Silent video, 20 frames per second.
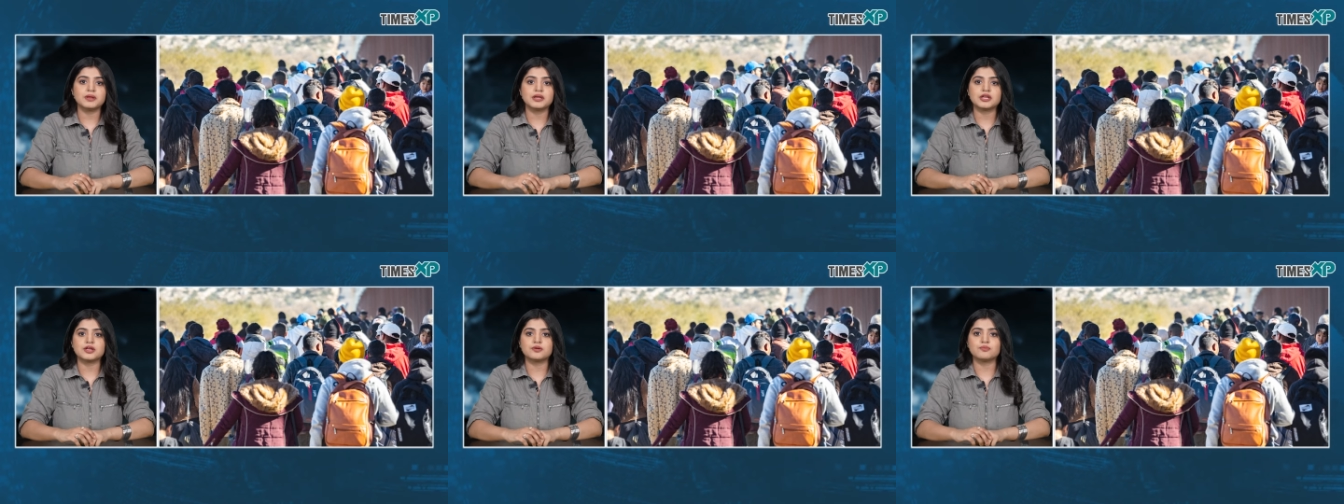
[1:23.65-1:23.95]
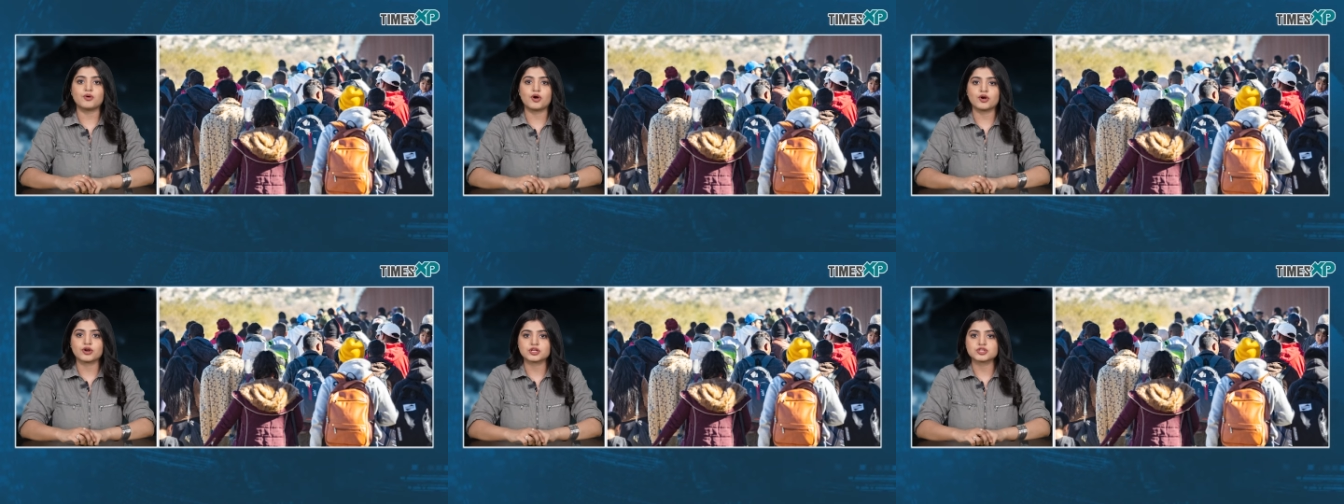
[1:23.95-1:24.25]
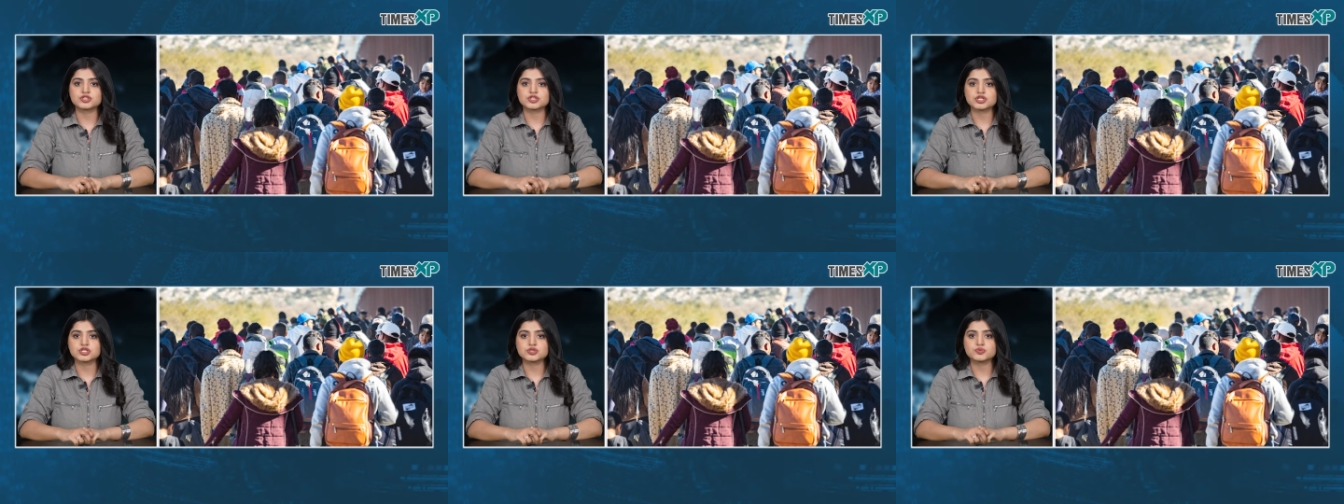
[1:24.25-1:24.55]
million
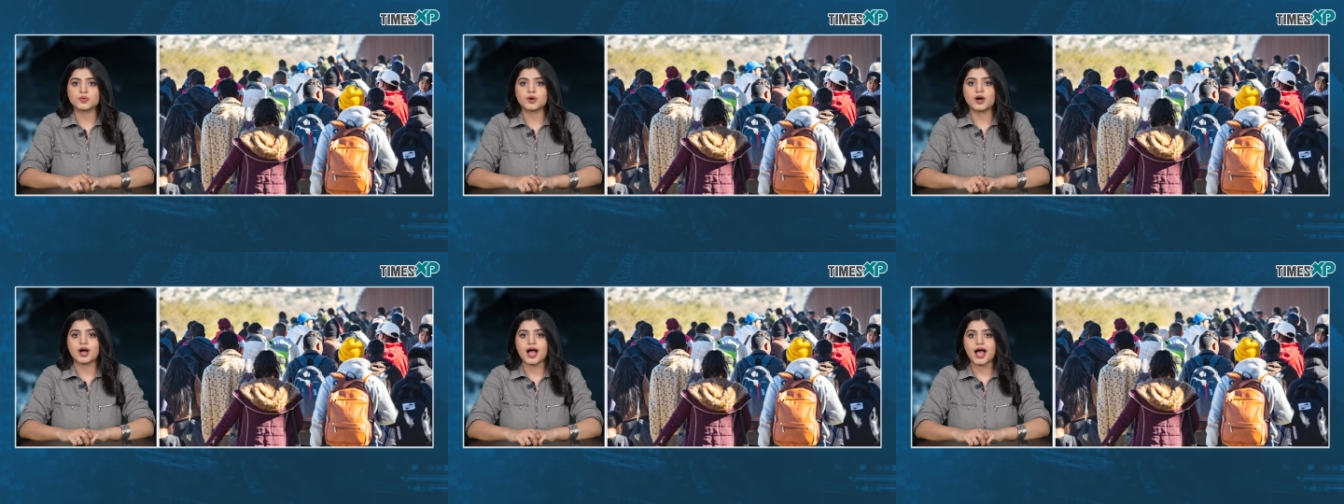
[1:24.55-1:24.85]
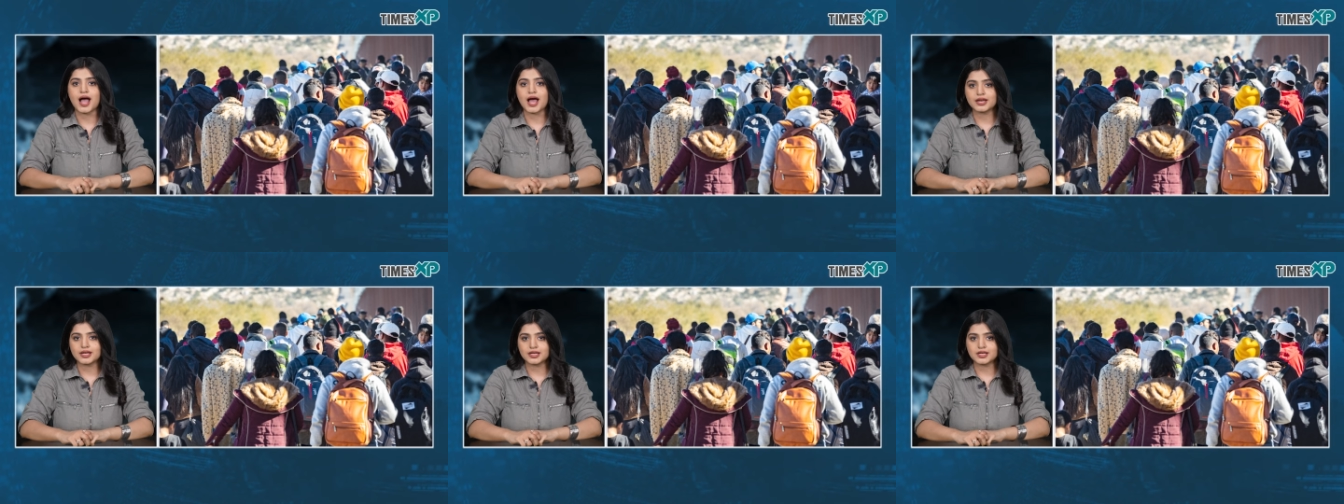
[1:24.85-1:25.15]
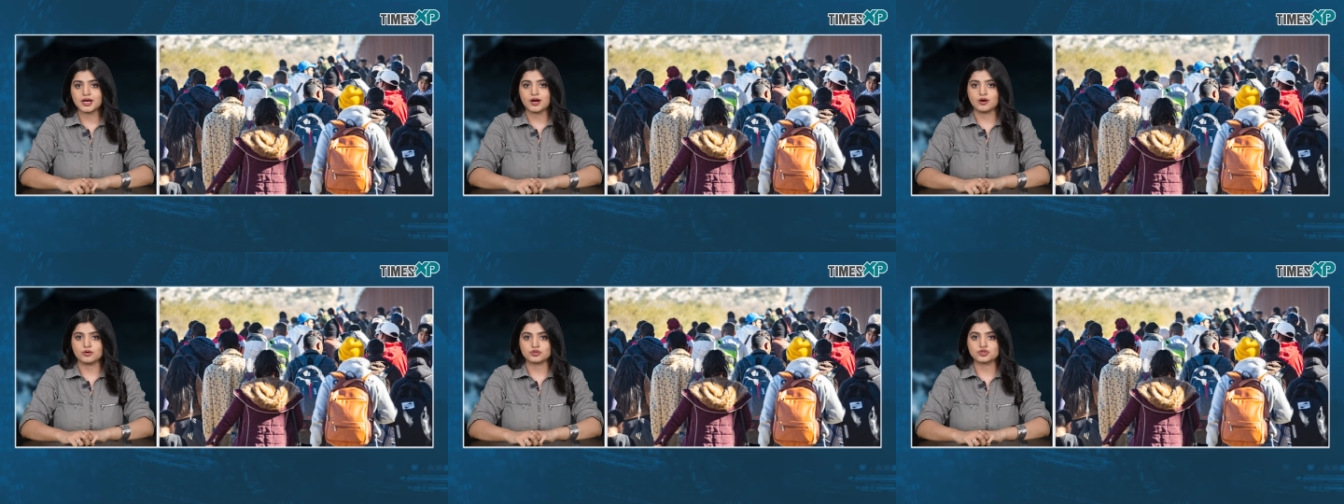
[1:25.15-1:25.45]
mortgages were
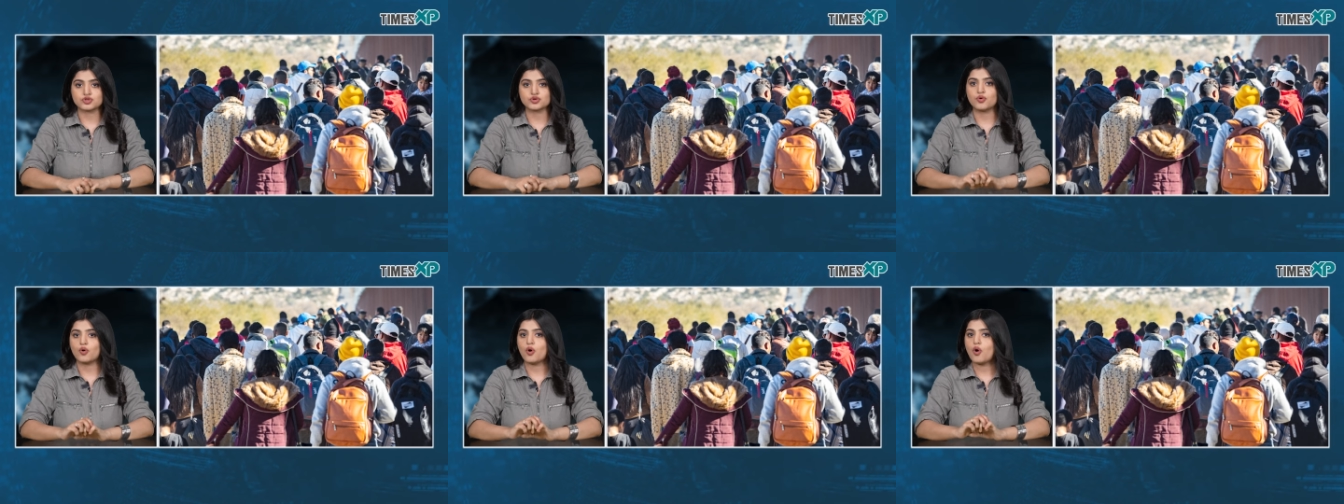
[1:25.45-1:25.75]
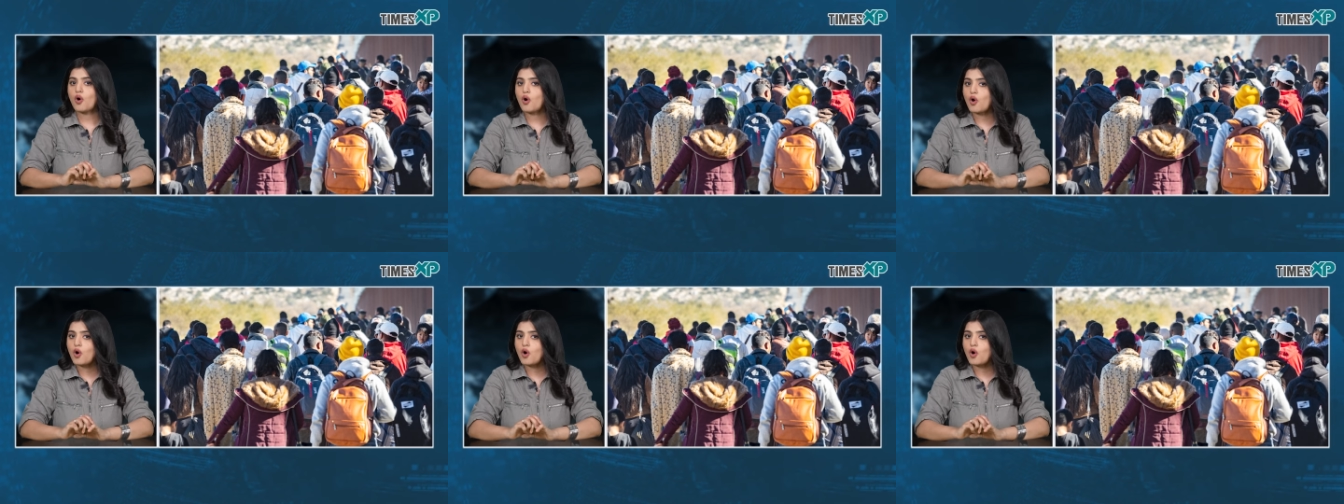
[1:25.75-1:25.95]
handed out to